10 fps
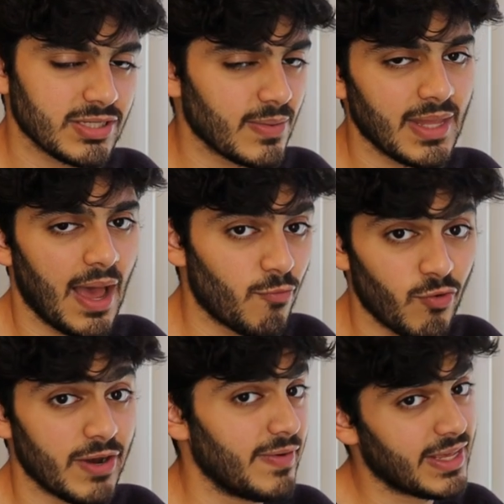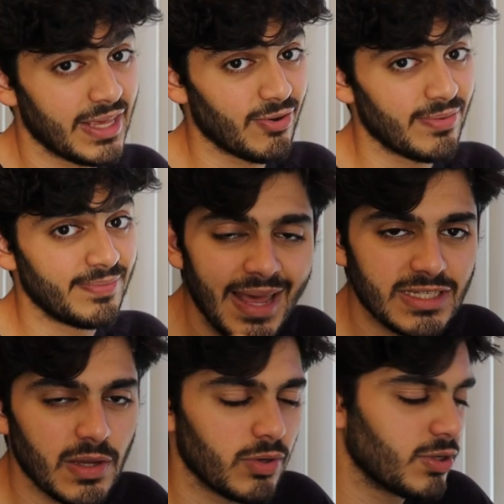not something that I'm really, really keen on.
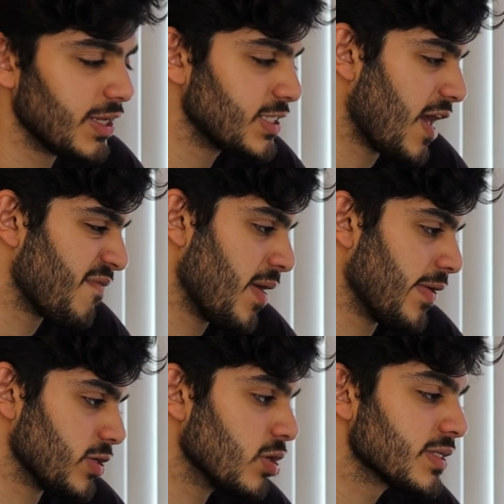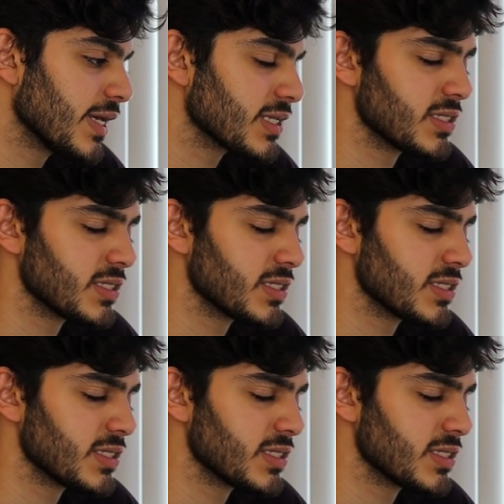Next up on the list, you have periodontics.